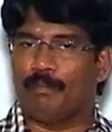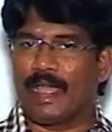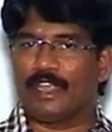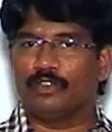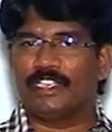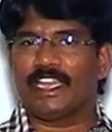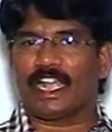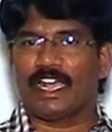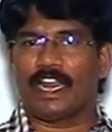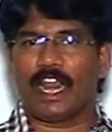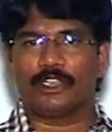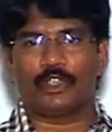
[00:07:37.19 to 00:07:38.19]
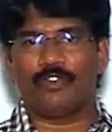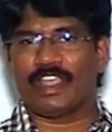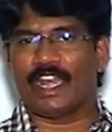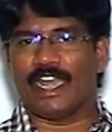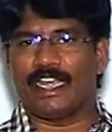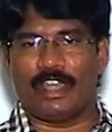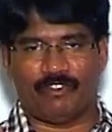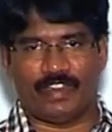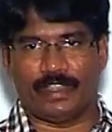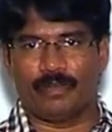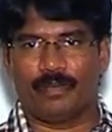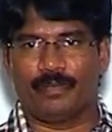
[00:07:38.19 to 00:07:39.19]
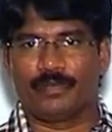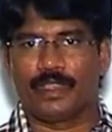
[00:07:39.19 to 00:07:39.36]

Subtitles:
By using the color also we can identify.